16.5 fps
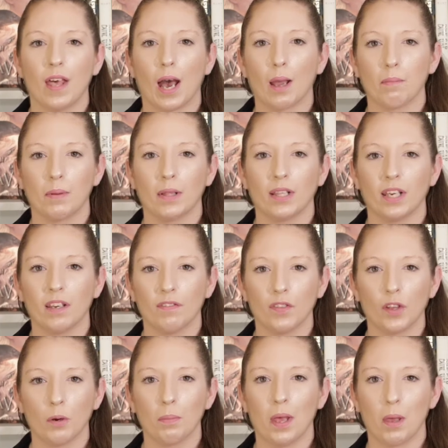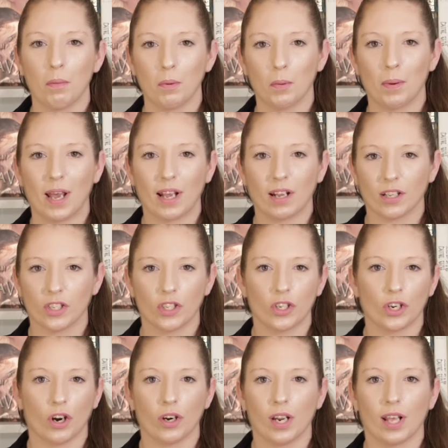I believe their paperbacks
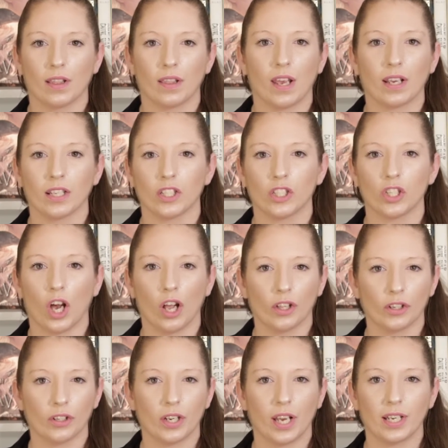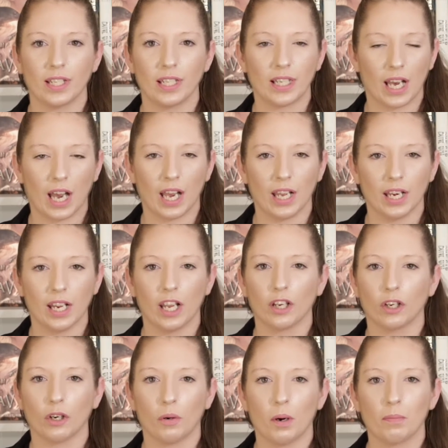start at like $1.99
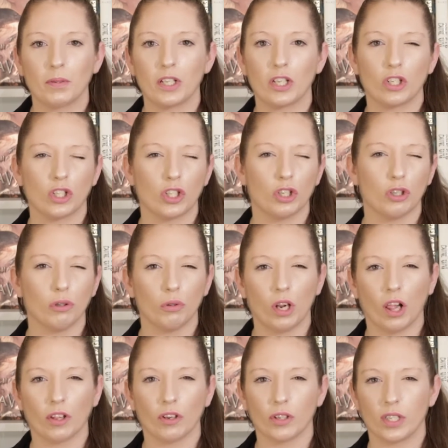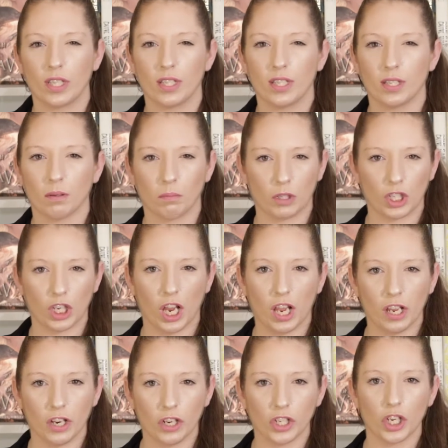and go up to $2 and some
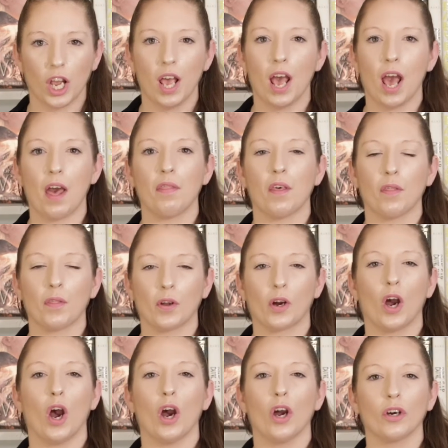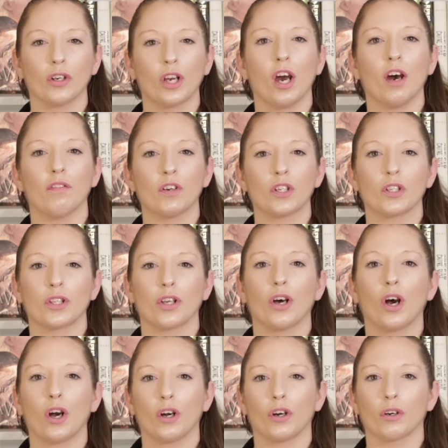change, and then their
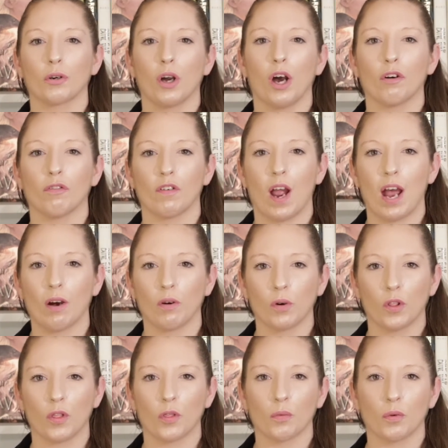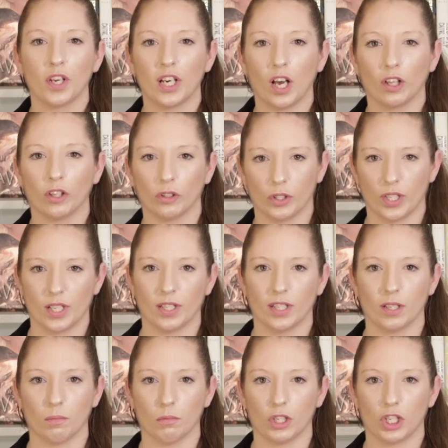hardcovers are around $3
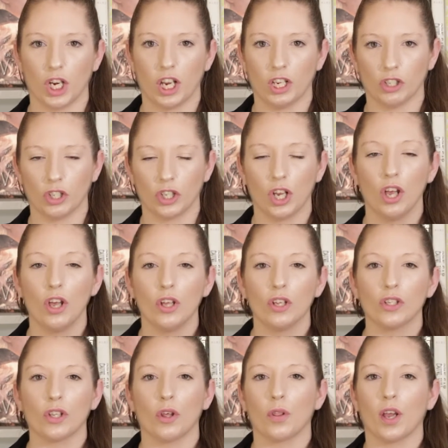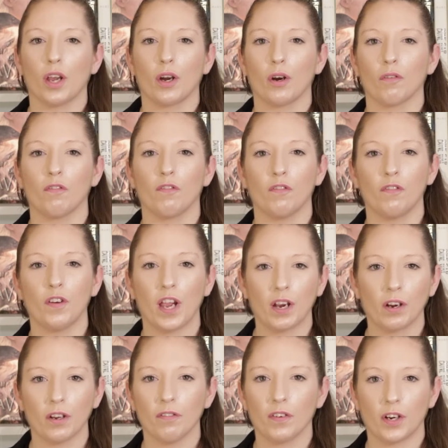and some change. So they are
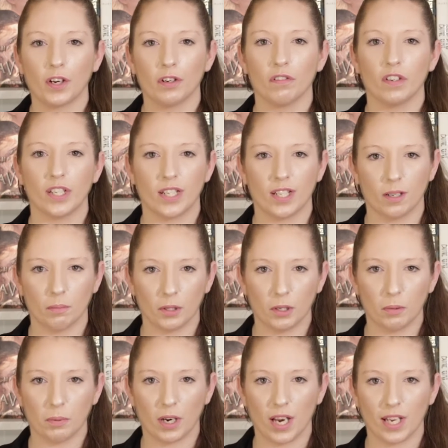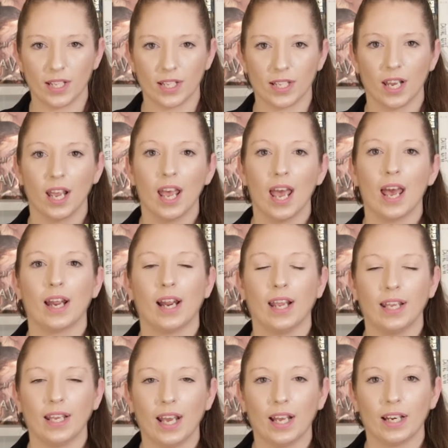very, very reasonably priced, and
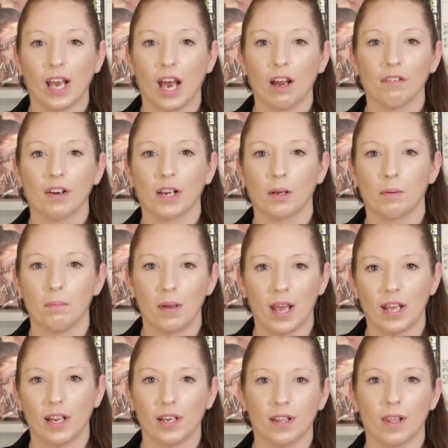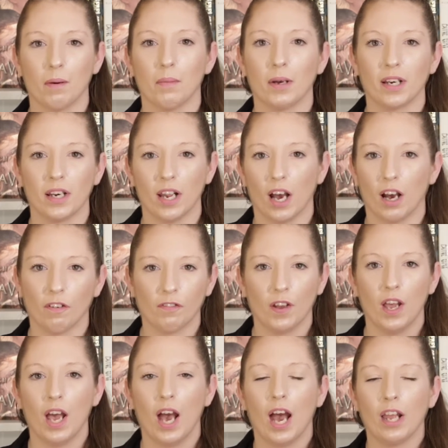I cannot recommend them enough.
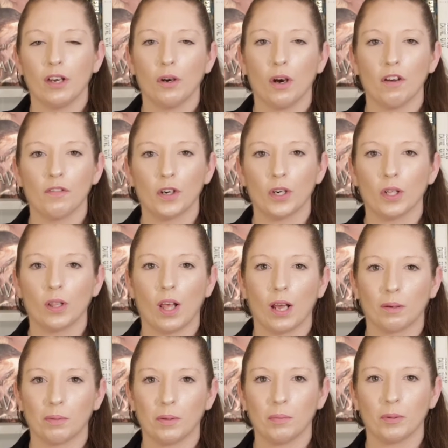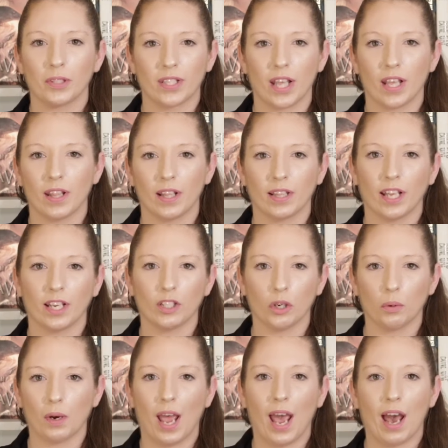I know I've heard a lot of people say that they
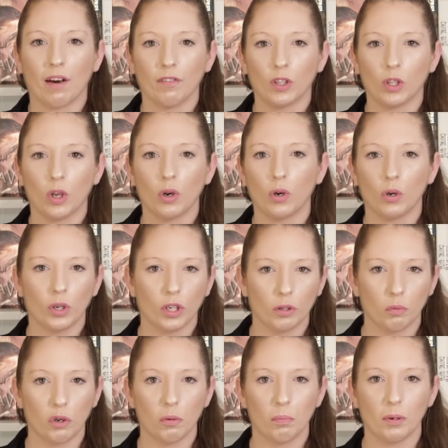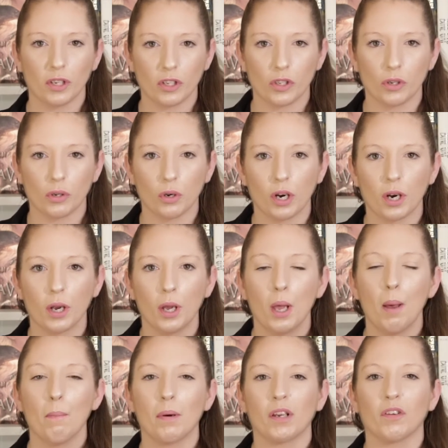don't have a local Goodwill bookstore,
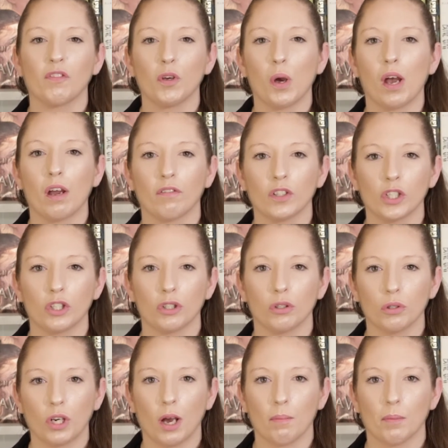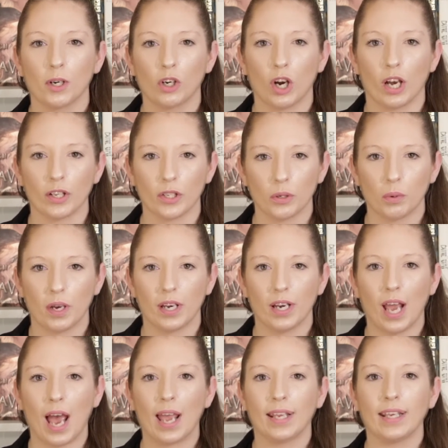but if you ever do come across
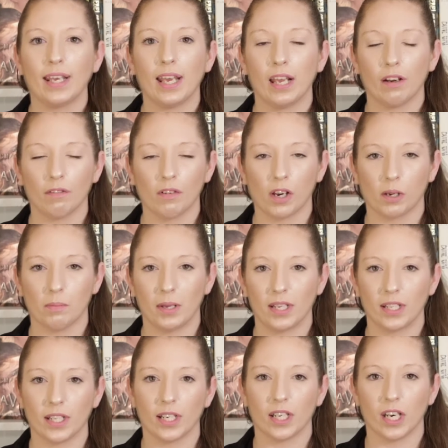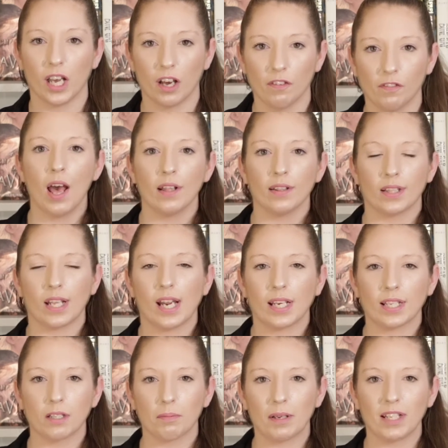one, I can't recommend it enough. The
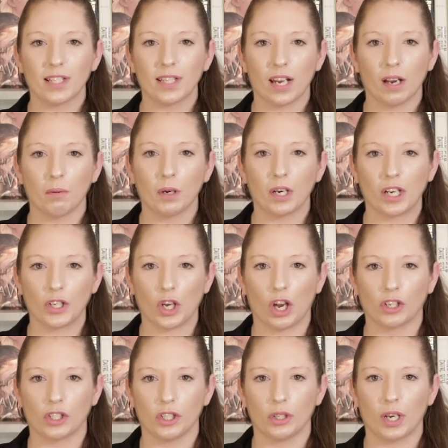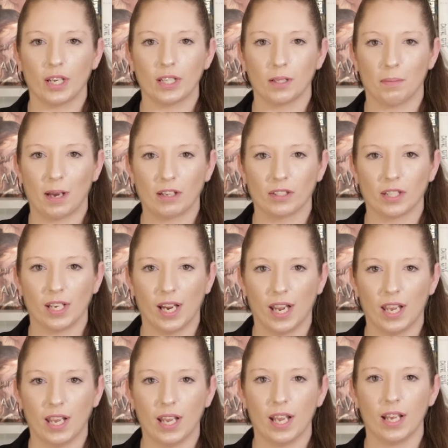next place that I want to talk to you guys about
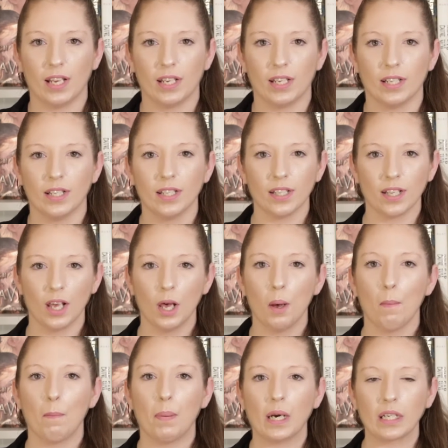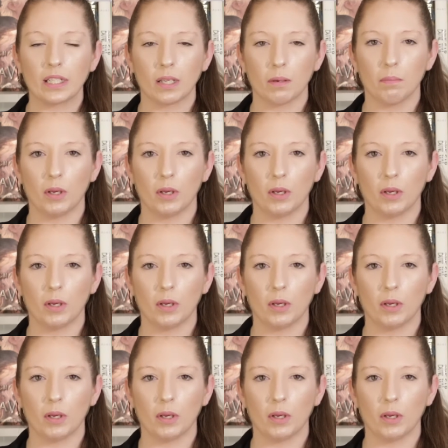today is Books A